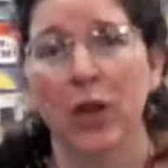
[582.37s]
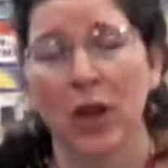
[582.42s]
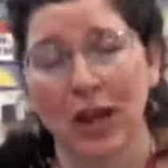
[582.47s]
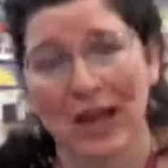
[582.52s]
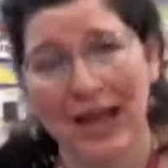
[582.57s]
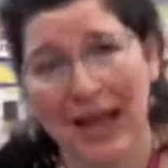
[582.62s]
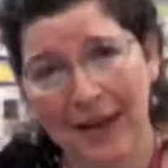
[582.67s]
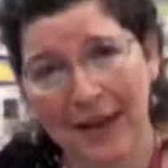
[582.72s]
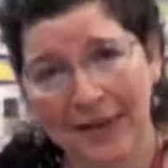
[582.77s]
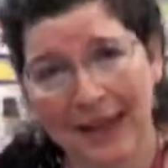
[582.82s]
So
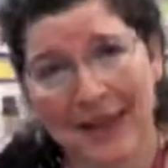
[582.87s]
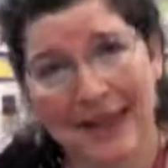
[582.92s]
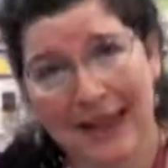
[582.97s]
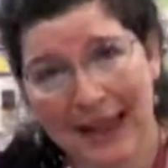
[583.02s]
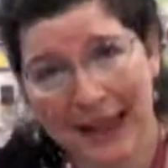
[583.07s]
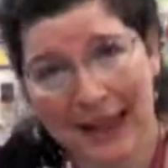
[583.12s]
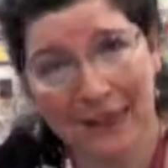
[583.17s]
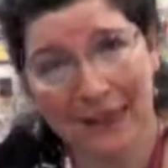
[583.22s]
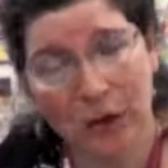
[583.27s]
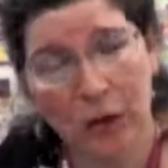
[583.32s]
you'll have to
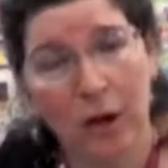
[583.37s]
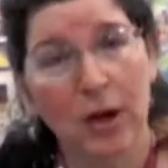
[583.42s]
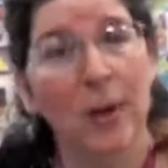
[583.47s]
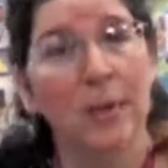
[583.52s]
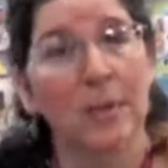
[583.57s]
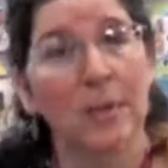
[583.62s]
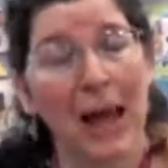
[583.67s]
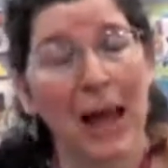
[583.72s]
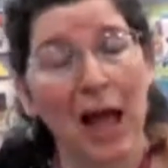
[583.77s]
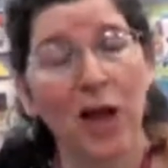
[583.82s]
see if you
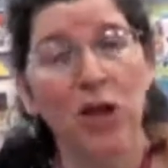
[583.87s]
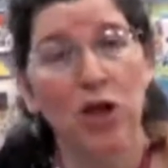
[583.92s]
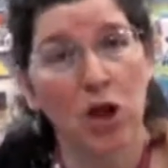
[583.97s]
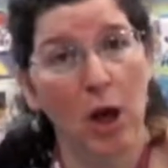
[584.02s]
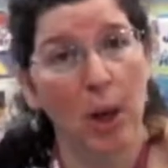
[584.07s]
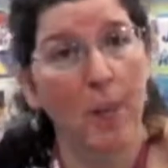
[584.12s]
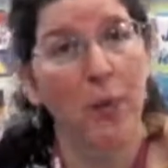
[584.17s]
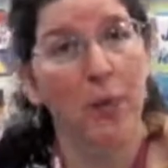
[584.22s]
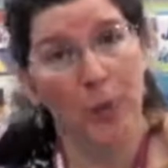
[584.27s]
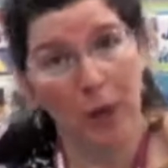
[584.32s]
can match
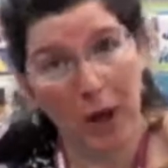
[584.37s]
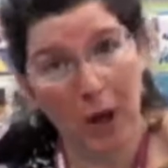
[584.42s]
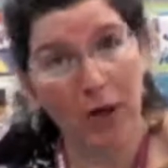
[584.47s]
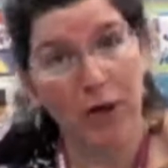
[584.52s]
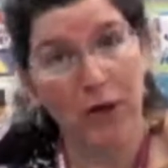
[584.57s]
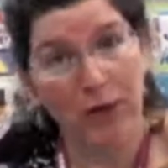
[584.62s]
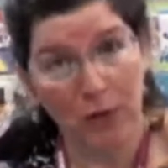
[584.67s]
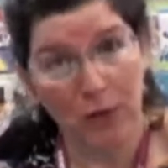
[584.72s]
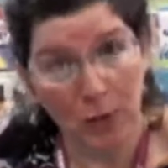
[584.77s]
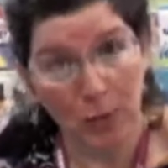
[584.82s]
up
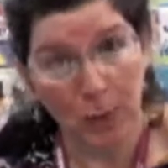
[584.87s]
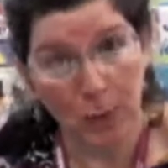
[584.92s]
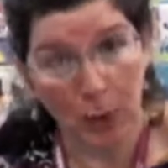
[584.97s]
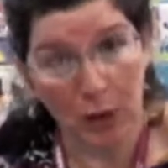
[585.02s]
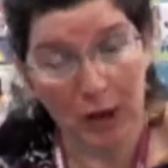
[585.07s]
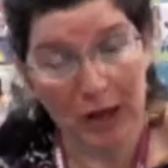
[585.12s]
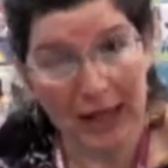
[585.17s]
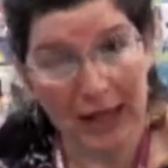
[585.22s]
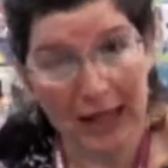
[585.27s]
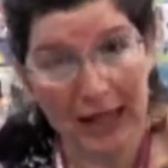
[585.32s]
part of the
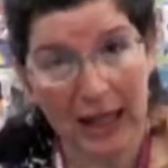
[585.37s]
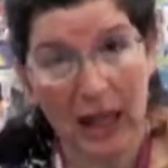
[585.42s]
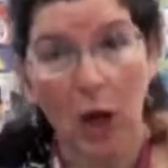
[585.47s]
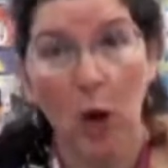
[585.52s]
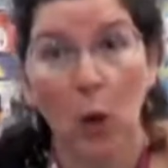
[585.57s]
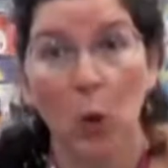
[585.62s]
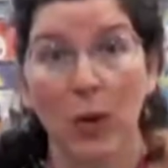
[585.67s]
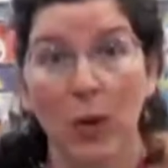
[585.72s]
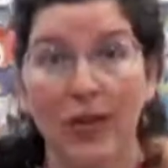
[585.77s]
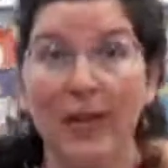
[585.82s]
body
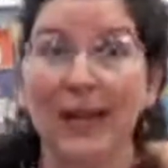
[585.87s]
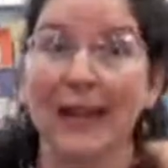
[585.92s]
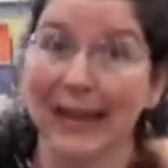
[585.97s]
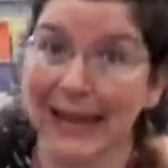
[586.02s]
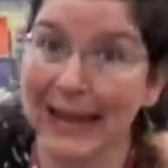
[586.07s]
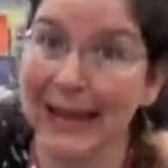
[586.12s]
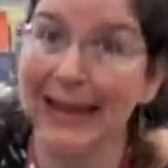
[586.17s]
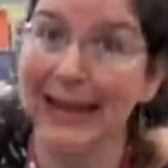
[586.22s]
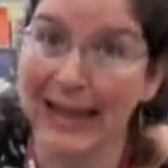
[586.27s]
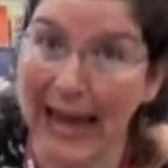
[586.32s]
with the
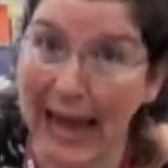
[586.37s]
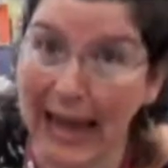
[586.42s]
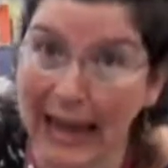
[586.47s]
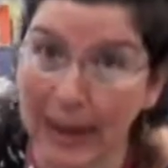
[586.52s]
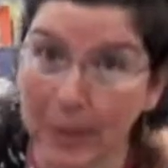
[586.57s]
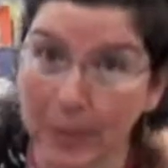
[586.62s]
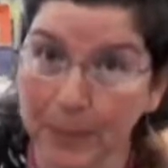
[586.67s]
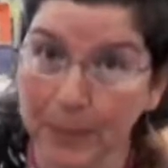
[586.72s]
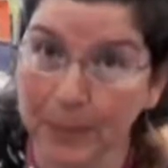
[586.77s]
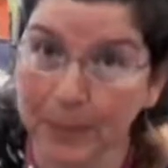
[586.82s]
silly
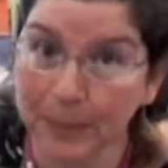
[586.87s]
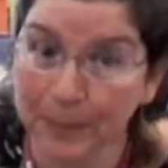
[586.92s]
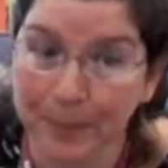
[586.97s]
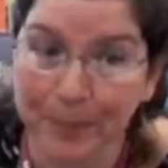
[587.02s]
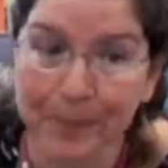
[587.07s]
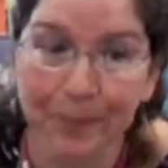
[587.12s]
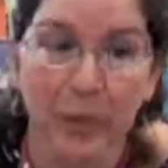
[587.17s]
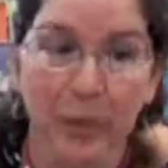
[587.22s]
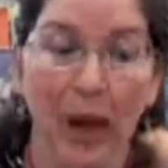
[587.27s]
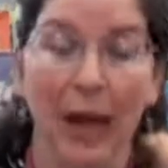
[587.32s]
name.
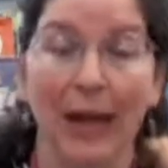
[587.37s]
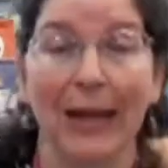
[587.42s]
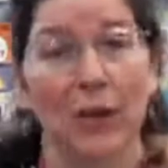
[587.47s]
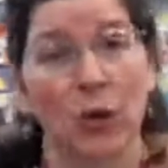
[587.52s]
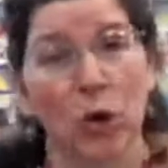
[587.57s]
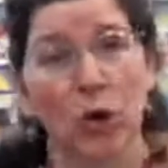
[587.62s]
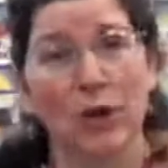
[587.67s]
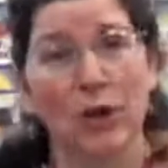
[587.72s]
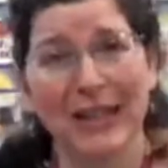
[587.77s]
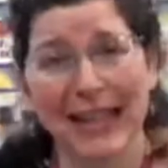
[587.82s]
And
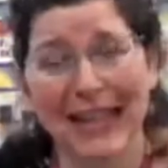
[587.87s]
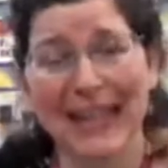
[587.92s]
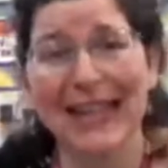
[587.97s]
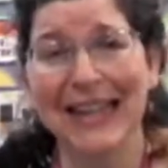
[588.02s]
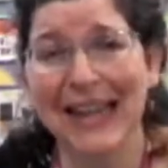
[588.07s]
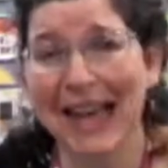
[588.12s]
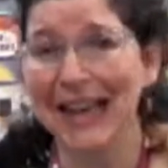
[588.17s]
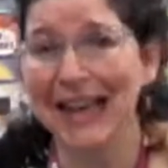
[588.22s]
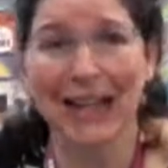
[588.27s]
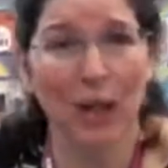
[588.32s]
it's called
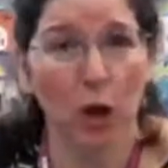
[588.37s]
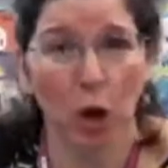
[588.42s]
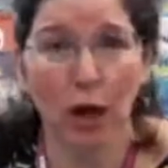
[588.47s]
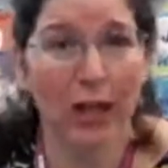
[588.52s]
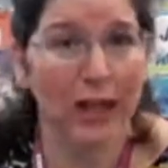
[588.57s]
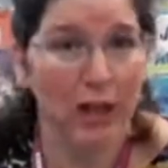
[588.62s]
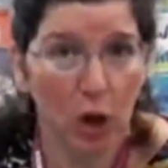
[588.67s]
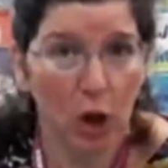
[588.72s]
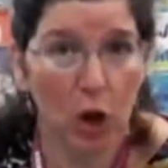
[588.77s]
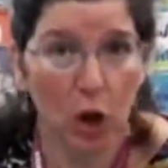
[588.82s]
Nicky Nacky
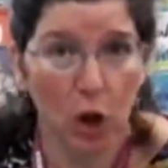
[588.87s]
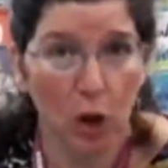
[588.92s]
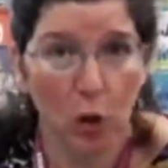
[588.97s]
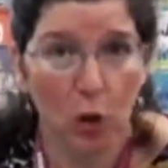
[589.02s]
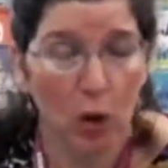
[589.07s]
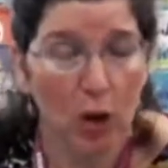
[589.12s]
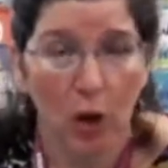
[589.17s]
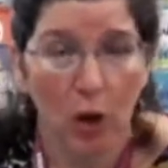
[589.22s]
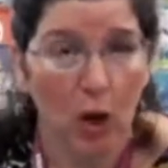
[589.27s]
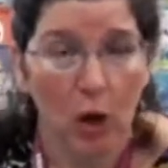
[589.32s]
Nocky
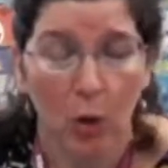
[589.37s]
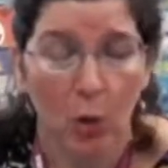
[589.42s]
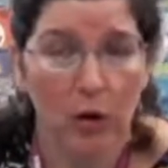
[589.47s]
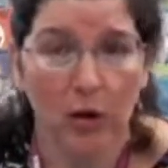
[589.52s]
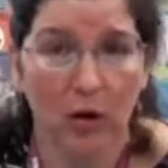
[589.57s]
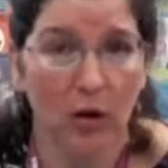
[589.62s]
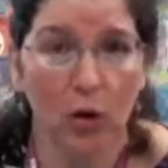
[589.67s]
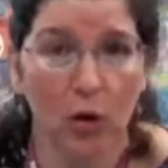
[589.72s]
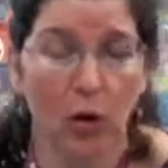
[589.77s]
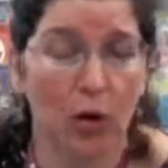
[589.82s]
Noo,
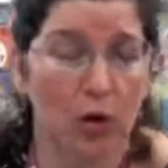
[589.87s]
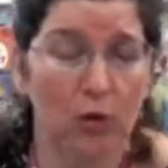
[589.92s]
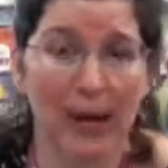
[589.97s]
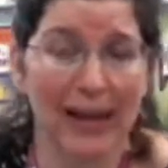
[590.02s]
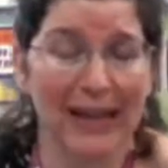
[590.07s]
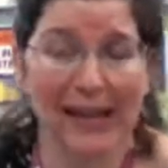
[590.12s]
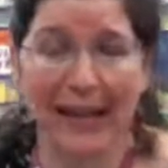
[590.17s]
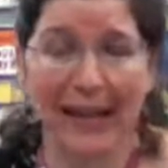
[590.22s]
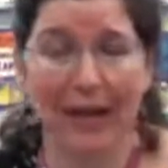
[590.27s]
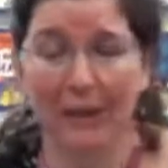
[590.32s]
which is
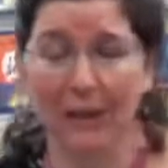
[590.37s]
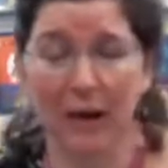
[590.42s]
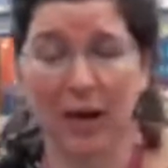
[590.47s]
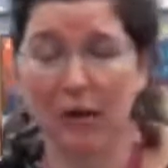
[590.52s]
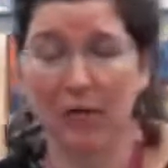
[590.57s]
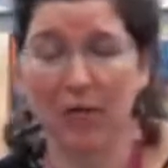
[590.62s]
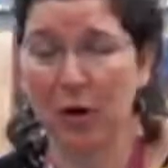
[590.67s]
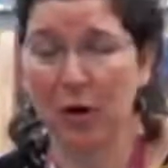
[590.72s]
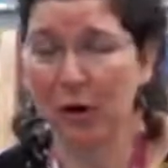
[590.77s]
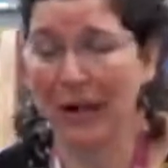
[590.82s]
already a
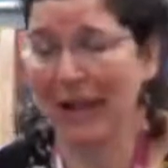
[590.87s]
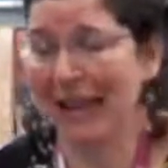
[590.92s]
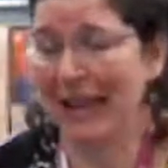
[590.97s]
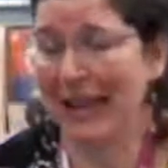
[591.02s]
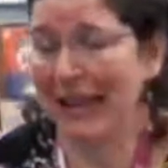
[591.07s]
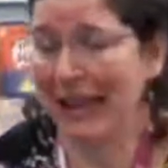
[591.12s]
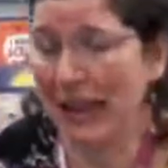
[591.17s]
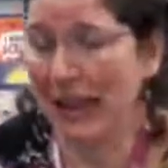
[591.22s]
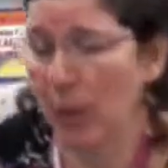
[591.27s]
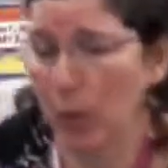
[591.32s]
very, very
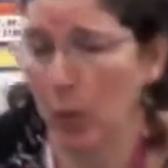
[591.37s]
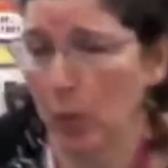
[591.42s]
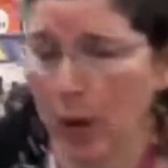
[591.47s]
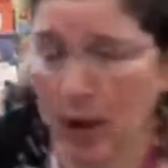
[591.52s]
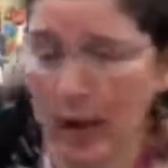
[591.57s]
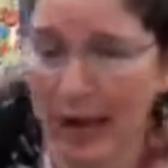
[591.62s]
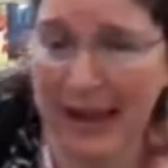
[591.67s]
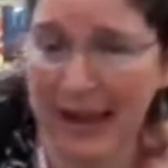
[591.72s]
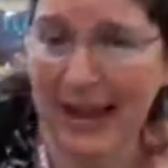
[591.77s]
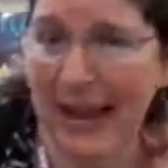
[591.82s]
silly
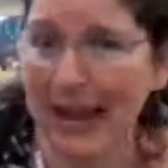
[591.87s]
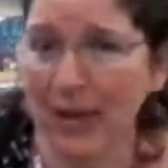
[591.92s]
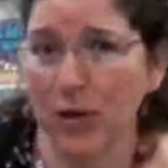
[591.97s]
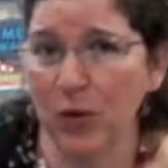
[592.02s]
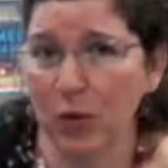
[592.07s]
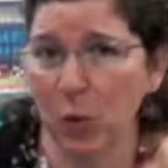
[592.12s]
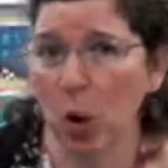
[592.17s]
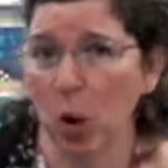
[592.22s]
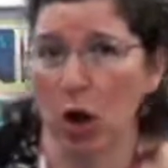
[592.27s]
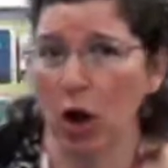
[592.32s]
set
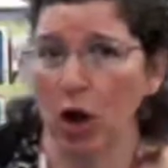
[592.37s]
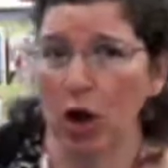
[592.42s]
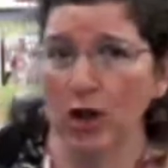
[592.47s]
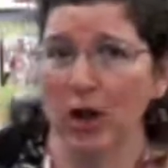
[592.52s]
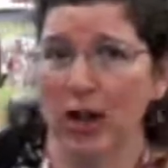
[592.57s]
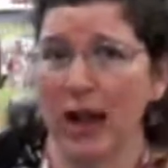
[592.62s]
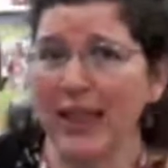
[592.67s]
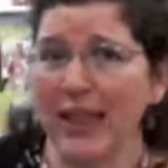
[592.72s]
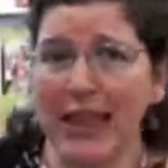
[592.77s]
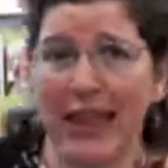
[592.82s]
of
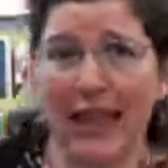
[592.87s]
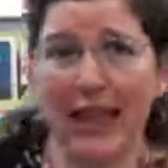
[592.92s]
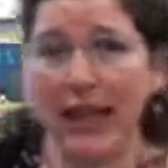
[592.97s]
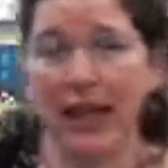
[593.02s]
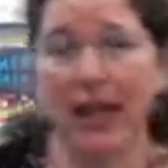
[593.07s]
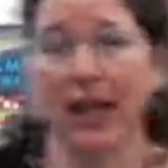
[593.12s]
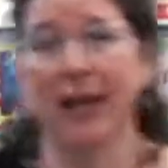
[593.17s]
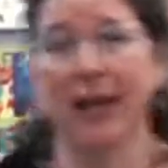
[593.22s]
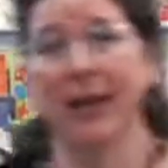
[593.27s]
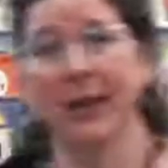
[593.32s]
words, I
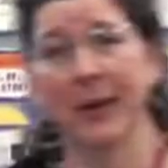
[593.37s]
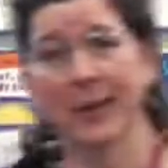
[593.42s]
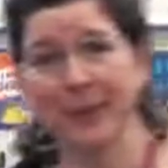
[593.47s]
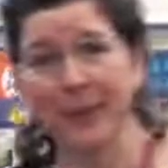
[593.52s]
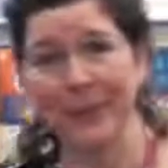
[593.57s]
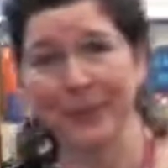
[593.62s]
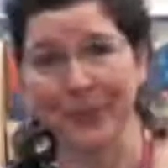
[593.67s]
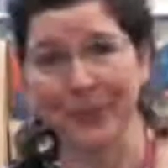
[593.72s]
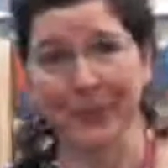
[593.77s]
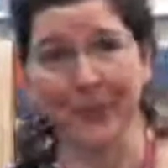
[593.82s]
think.
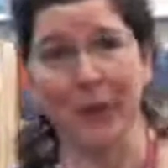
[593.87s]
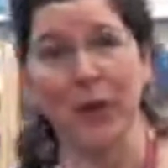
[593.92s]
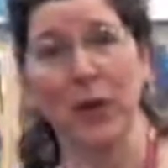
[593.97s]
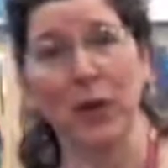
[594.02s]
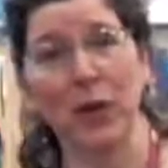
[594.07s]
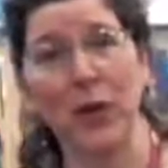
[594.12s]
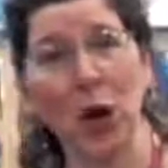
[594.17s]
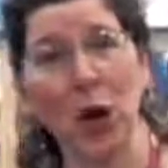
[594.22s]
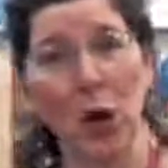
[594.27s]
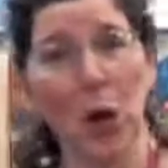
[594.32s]

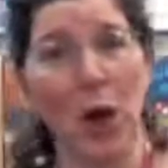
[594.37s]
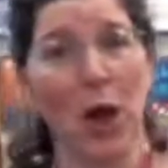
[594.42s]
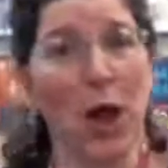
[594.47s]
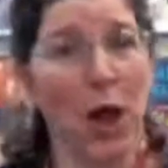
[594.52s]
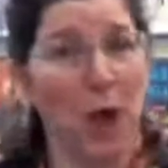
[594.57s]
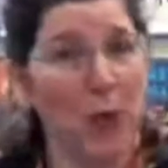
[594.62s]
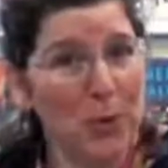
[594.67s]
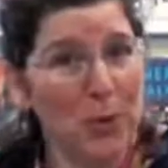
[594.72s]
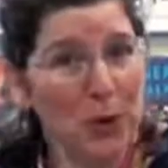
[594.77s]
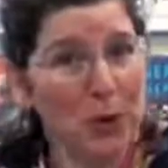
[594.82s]
So I
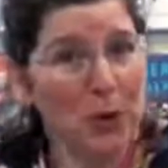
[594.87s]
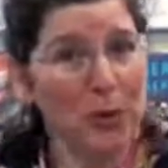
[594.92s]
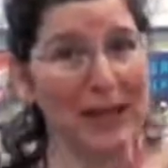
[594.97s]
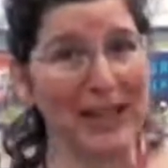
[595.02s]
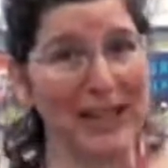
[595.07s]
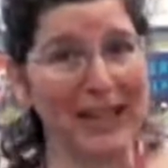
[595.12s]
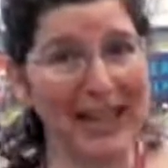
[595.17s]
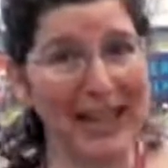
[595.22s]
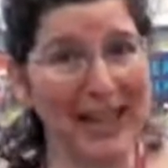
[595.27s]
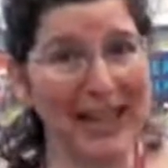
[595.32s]
hope you're
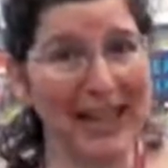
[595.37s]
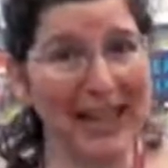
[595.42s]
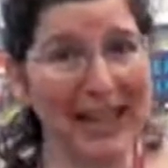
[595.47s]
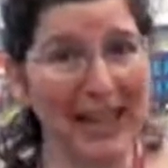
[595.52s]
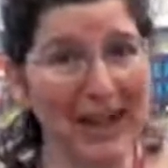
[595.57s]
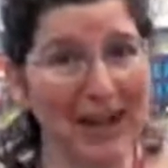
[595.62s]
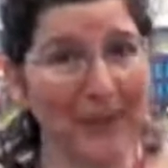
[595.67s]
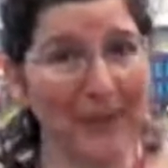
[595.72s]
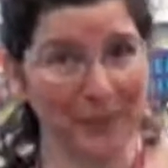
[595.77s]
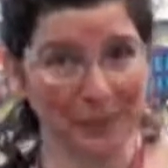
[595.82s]
ready.
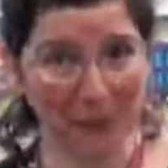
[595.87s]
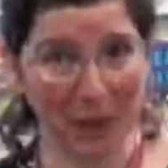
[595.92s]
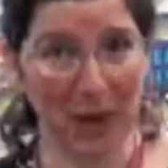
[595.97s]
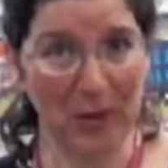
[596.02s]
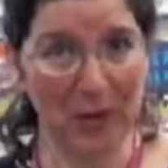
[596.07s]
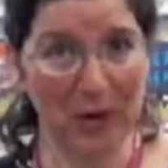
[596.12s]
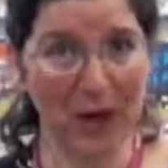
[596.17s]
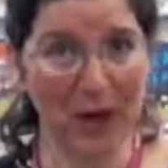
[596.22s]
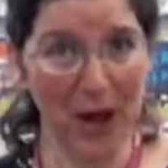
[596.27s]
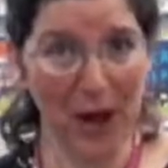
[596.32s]

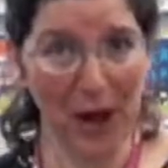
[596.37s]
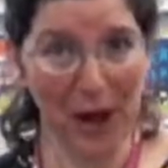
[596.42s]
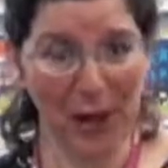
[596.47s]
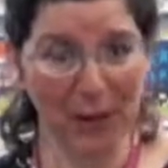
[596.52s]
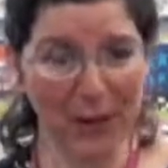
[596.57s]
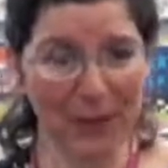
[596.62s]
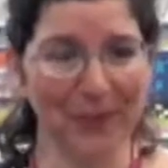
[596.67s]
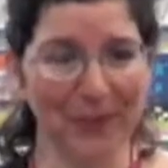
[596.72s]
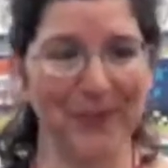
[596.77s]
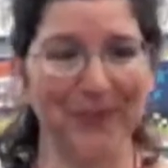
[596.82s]
Here we go.